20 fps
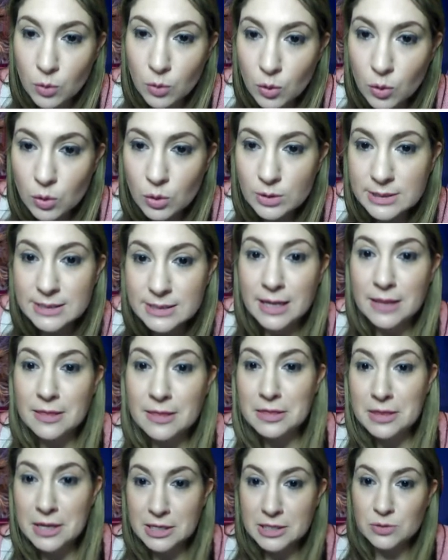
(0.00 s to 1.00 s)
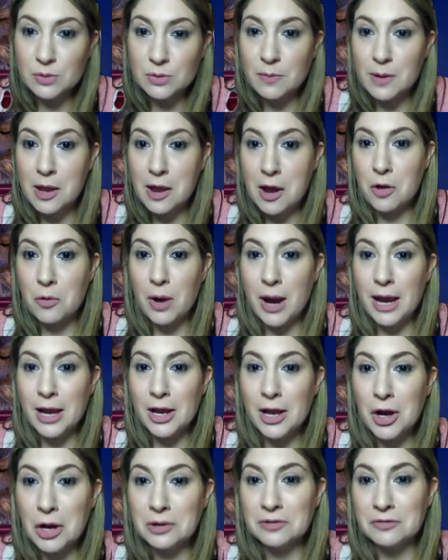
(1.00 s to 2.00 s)
Wars, then this would be a great
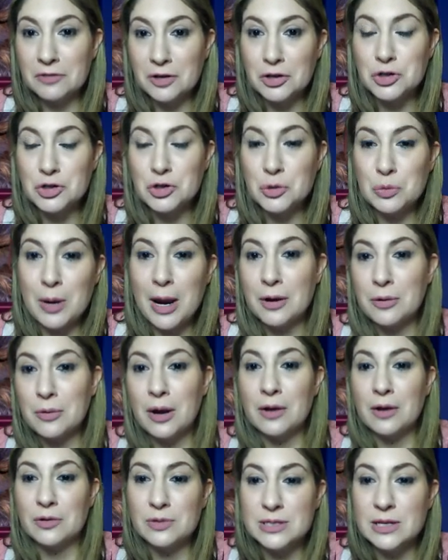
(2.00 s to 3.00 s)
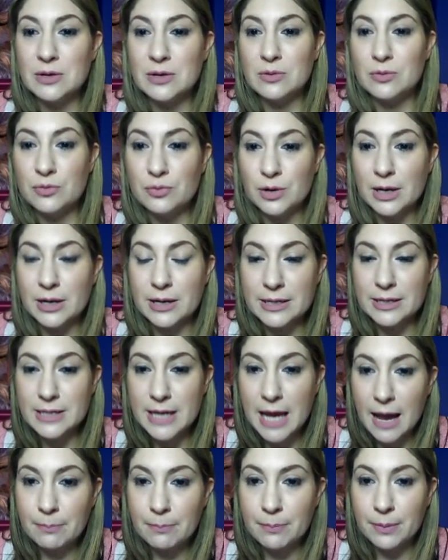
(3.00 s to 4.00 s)
kind of virtual background because it would really
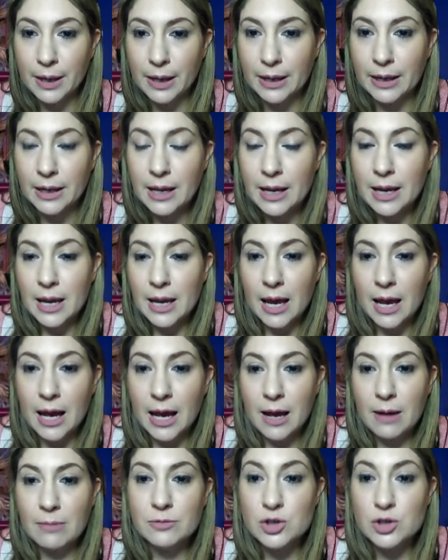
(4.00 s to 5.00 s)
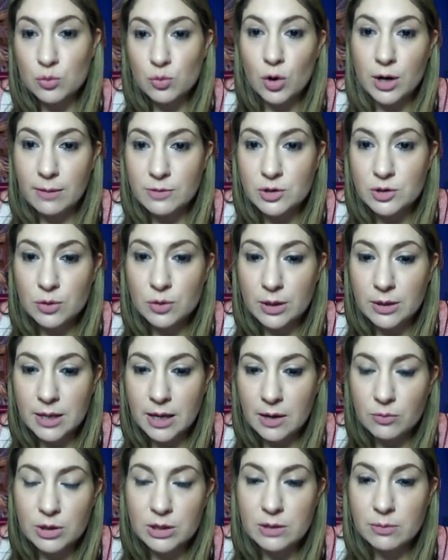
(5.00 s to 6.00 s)
tap in to what I'm doing
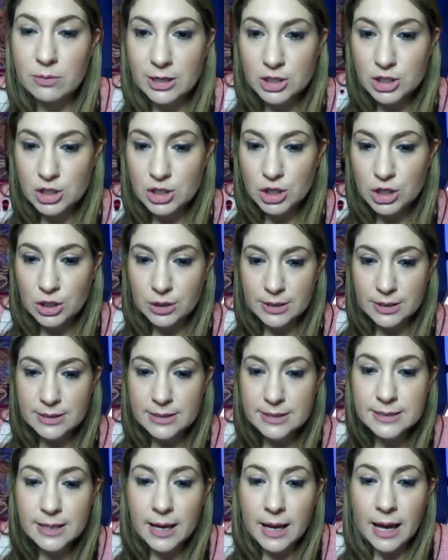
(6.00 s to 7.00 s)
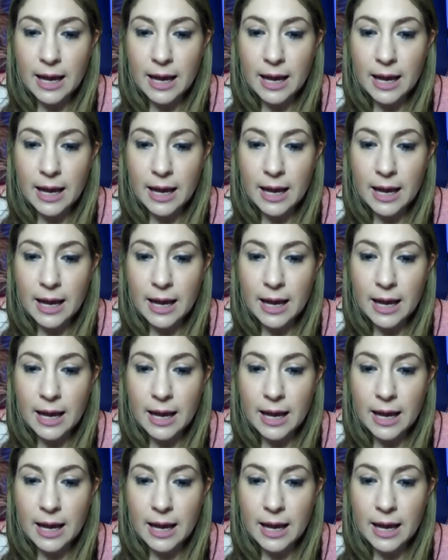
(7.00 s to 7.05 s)
there with my students.